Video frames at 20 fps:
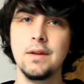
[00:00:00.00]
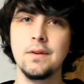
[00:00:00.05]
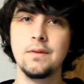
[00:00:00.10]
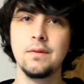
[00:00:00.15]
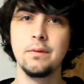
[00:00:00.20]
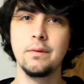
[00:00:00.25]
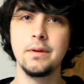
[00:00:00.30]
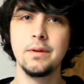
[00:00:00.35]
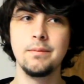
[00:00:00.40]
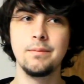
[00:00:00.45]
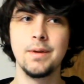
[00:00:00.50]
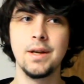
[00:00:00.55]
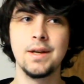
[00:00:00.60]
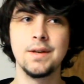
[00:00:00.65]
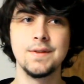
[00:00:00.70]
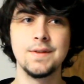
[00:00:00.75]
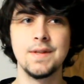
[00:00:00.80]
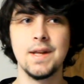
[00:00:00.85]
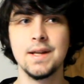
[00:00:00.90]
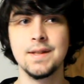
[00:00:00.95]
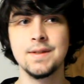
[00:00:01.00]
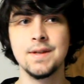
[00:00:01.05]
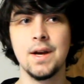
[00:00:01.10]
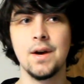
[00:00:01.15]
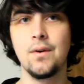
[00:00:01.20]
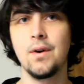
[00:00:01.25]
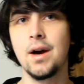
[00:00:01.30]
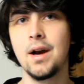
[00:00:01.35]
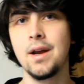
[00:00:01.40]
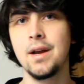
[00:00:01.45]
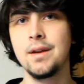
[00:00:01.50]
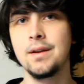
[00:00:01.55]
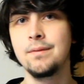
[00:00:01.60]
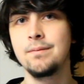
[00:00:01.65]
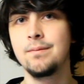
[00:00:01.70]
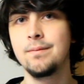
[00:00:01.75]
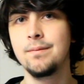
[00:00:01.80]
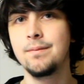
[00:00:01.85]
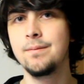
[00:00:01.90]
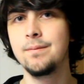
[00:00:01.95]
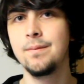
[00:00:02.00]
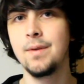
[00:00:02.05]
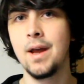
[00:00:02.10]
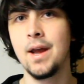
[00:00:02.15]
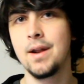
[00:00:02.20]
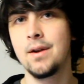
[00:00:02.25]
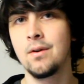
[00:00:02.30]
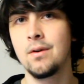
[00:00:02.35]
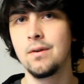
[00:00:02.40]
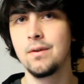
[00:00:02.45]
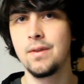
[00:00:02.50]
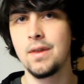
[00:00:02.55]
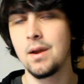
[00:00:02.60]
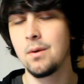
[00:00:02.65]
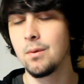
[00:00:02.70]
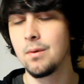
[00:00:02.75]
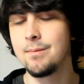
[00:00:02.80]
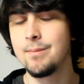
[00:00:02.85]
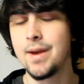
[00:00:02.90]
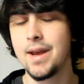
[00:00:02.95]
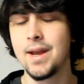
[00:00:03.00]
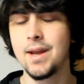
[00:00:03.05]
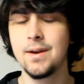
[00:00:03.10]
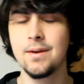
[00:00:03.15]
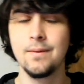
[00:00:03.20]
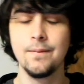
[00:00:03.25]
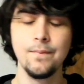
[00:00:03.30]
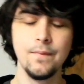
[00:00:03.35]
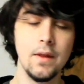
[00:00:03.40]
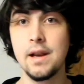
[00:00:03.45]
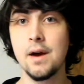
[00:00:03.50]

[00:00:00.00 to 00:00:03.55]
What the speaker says: into it because that's how I had heard they were made.